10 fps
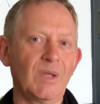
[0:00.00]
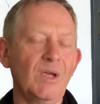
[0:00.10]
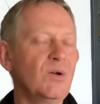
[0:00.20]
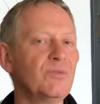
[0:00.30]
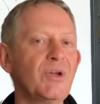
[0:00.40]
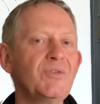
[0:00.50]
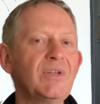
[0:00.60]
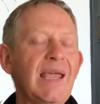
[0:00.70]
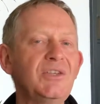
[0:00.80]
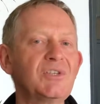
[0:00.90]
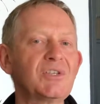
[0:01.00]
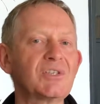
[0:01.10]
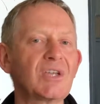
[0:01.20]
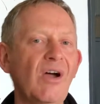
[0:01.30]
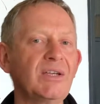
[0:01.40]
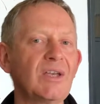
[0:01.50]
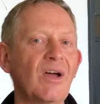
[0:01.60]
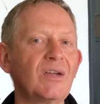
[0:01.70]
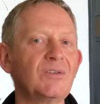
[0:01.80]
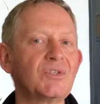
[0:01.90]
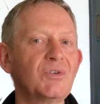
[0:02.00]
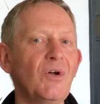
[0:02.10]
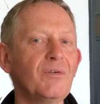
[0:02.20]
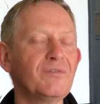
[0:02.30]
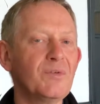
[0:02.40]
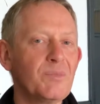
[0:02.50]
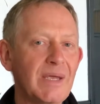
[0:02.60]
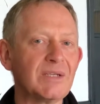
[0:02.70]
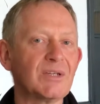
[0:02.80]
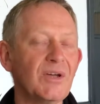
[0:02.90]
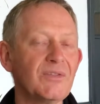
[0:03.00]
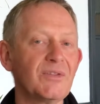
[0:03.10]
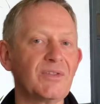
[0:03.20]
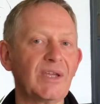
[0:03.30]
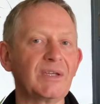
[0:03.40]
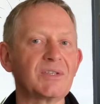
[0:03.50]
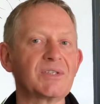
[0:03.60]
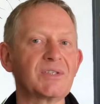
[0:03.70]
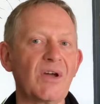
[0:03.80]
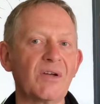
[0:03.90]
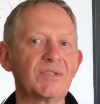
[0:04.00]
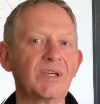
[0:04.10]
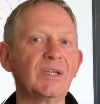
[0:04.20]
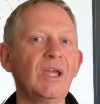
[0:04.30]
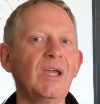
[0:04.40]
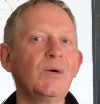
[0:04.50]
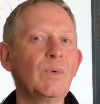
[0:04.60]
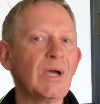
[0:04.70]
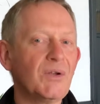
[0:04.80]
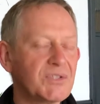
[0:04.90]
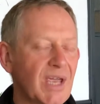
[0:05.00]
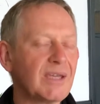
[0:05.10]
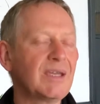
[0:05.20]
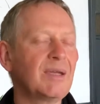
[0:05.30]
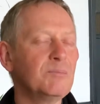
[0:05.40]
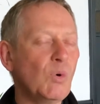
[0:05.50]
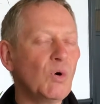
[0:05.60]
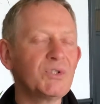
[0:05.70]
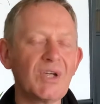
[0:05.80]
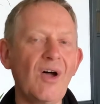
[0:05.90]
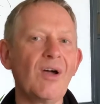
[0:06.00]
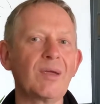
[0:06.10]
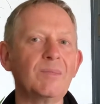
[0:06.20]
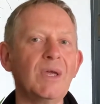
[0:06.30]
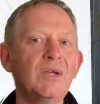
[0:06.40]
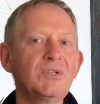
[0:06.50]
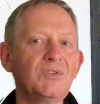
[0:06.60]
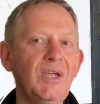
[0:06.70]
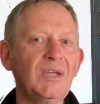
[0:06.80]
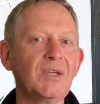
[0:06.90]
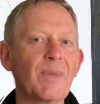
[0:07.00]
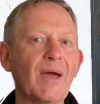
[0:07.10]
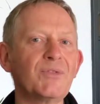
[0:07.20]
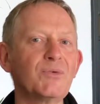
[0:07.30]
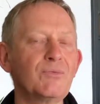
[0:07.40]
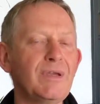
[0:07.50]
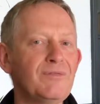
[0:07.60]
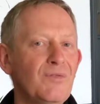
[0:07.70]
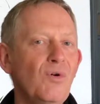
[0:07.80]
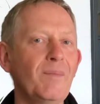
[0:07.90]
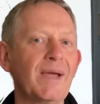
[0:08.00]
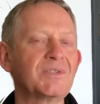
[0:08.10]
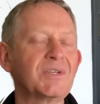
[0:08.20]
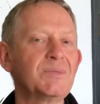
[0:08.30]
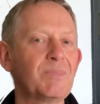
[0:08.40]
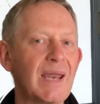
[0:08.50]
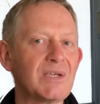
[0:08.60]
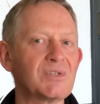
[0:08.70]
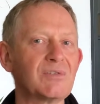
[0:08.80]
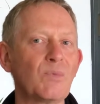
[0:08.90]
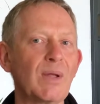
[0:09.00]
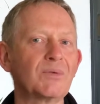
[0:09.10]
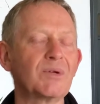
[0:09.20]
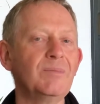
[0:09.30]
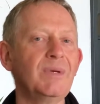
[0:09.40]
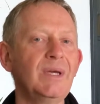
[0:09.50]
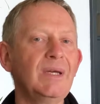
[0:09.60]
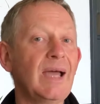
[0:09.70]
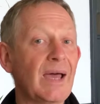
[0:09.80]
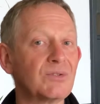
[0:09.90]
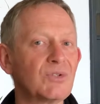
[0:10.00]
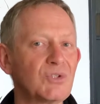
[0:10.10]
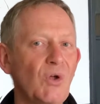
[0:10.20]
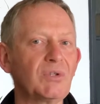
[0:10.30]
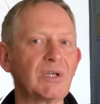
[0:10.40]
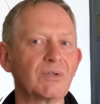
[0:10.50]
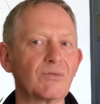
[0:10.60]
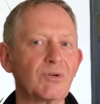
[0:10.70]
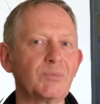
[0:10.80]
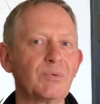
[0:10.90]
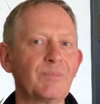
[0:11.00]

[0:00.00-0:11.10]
Although the latest guidelines do not forbid other things starting, we are taking more time to think about the reformatted place of welcome and the toddler group.